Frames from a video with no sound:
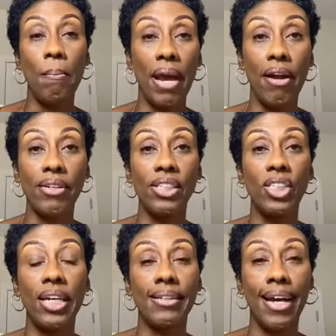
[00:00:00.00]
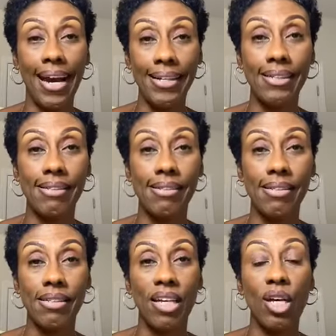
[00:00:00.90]
marriage, and
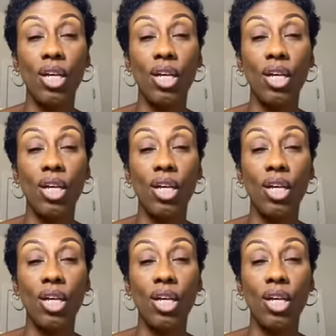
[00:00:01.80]
guidance.